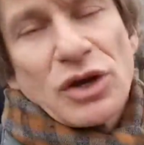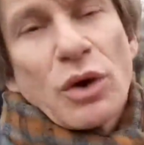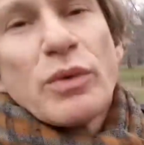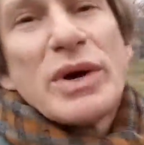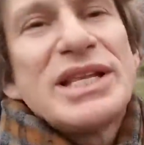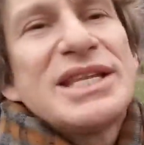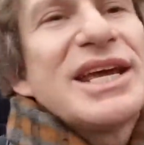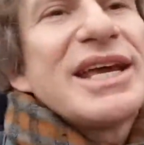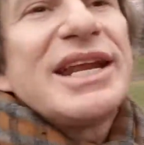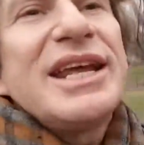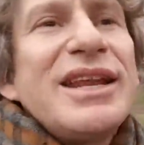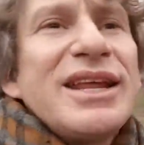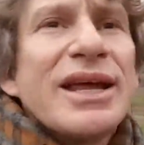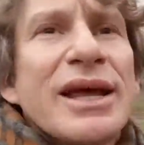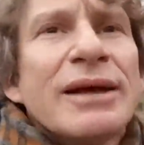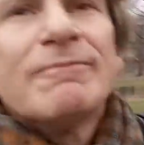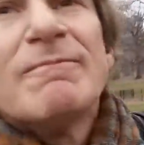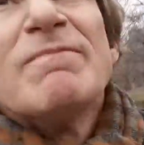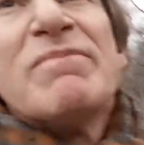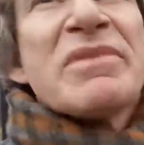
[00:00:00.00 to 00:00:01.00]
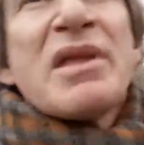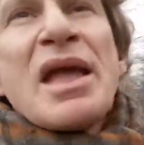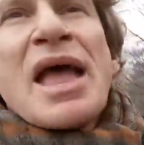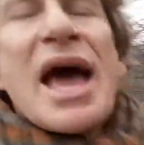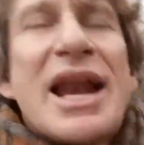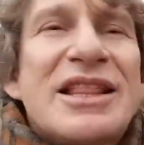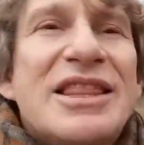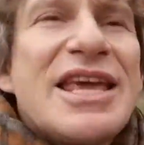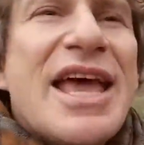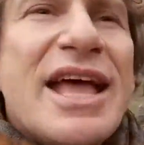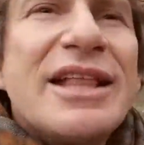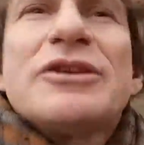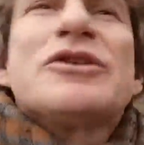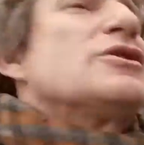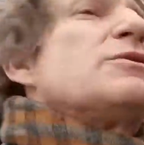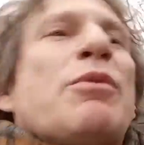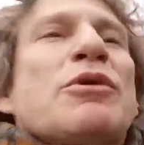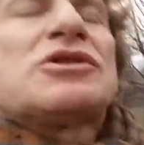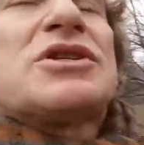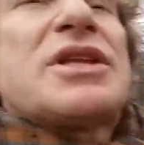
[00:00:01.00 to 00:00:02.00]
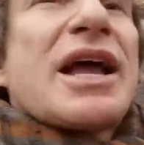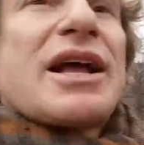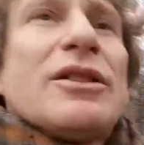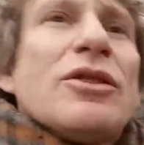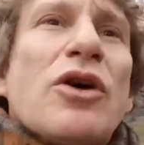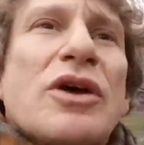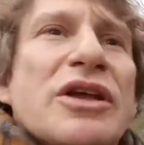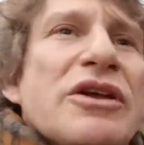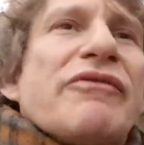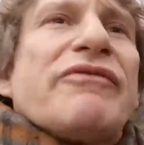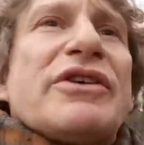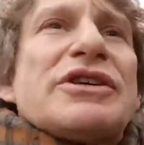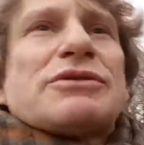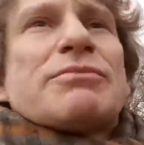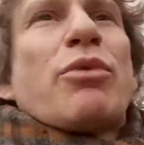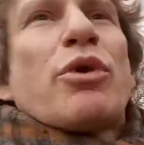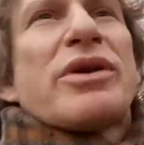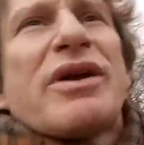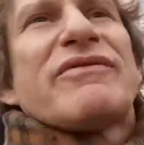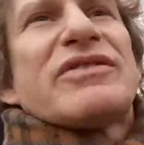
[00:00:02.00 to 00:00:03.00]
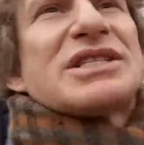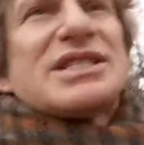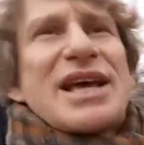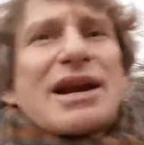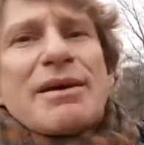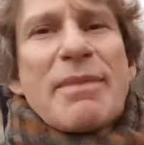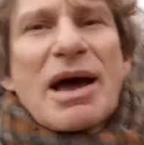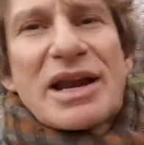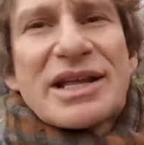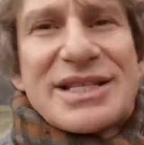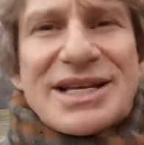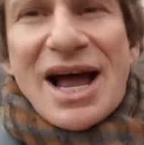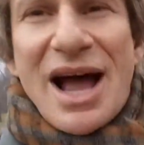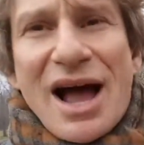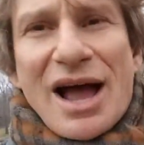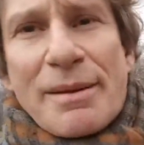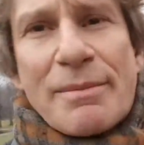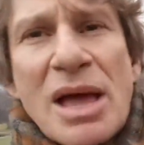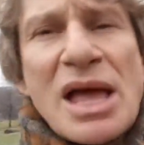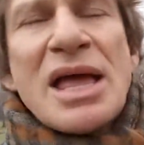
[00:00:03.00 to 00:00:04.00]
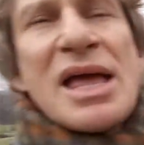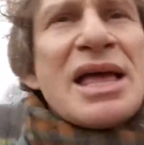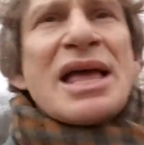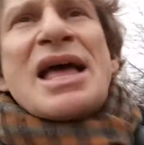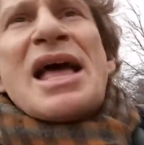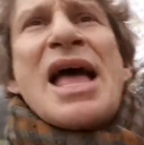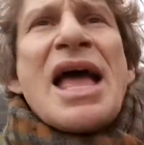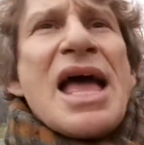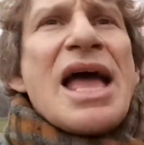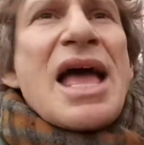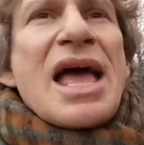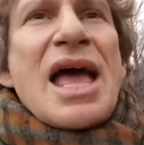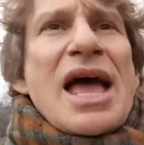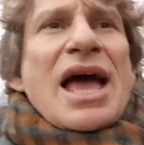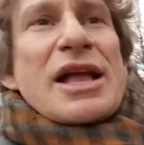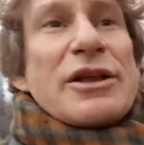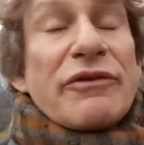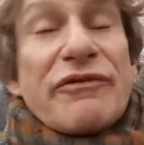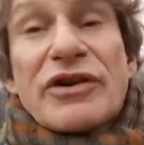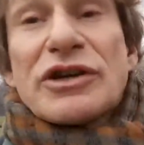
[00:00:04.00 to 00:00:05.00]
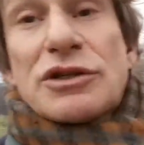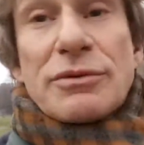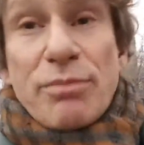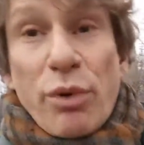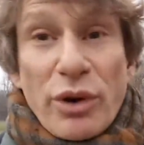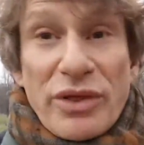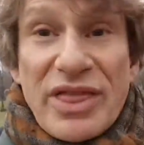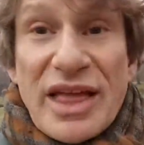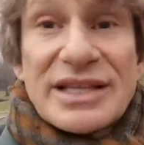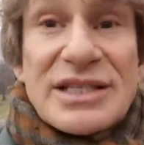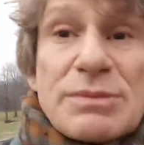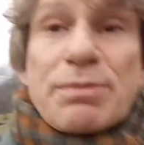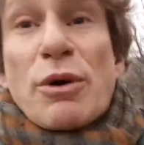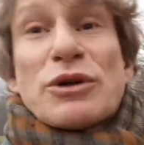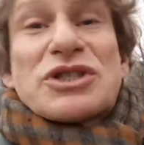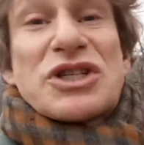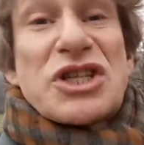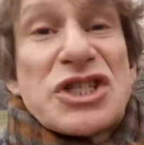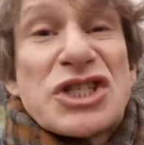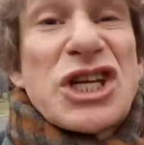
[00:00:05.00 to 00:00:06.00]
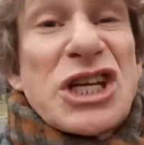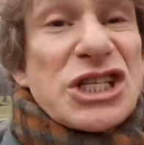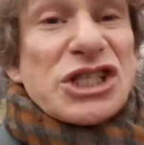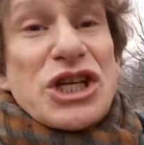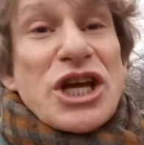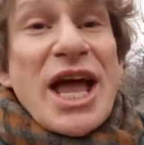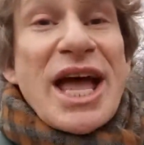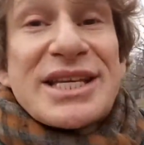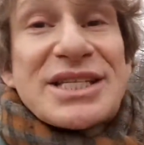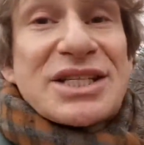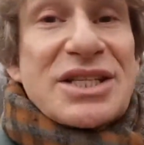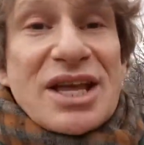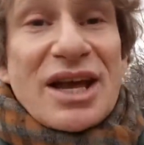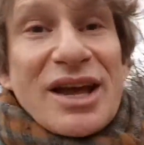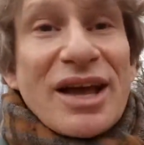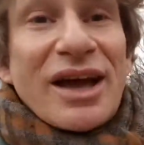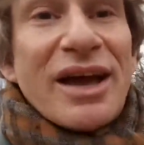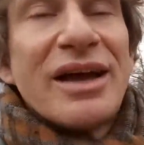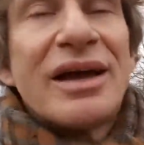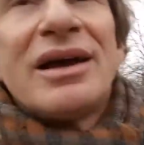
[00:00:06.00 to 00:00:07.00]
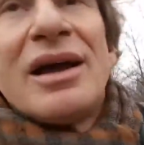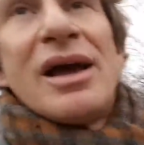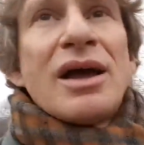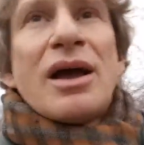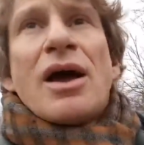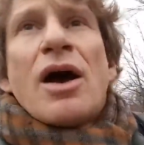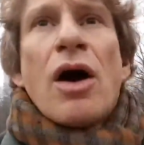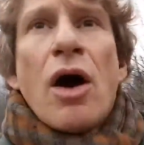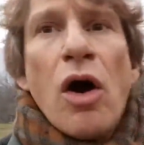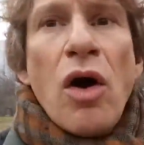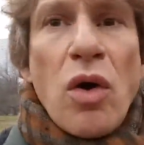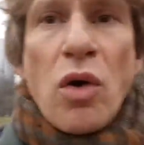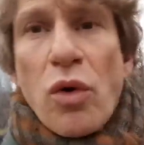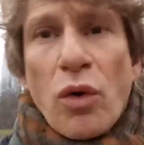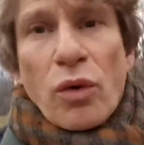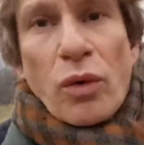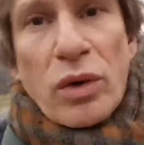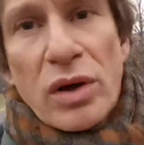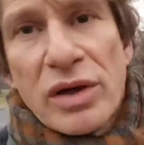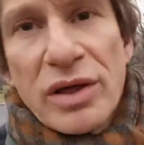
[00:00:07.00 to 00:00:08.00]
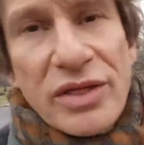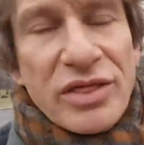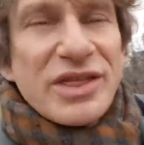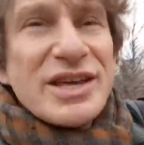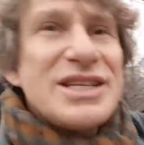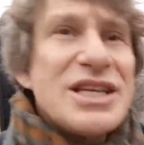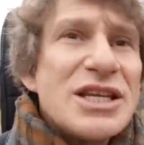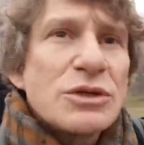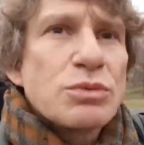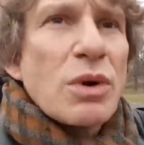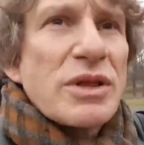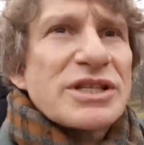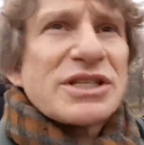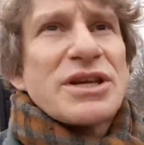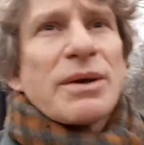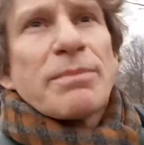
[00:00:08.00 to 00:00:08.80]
So we did it. And at the end, you're supposed to take a look at your vision board. You have a set amount of time. And your vision board then is supposed to suggest, oh, this is what